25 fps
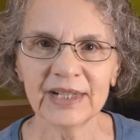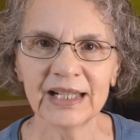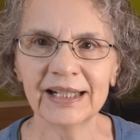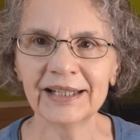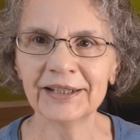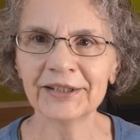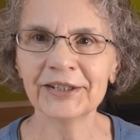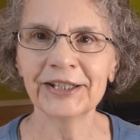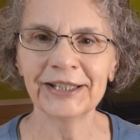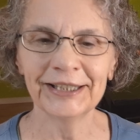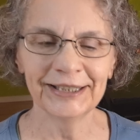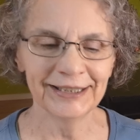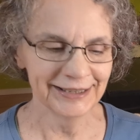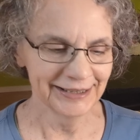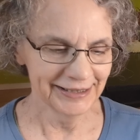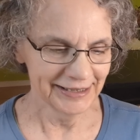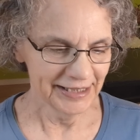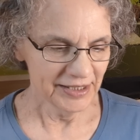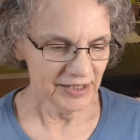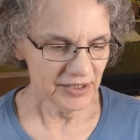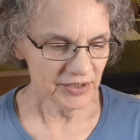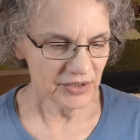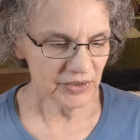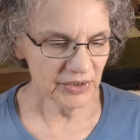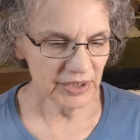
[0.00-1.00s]
All right,
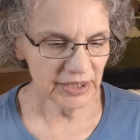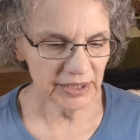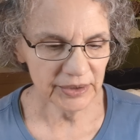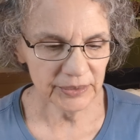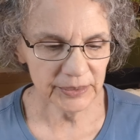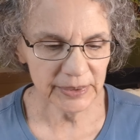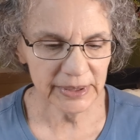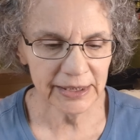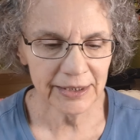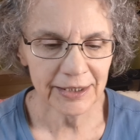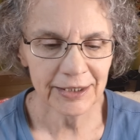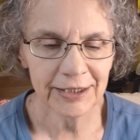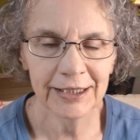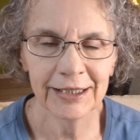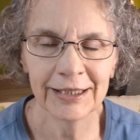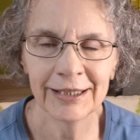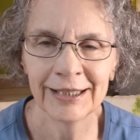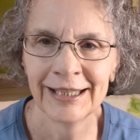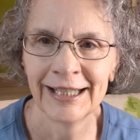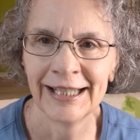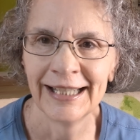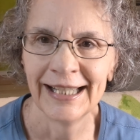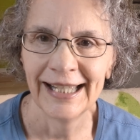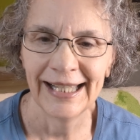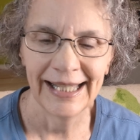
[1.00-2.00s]
so here we are.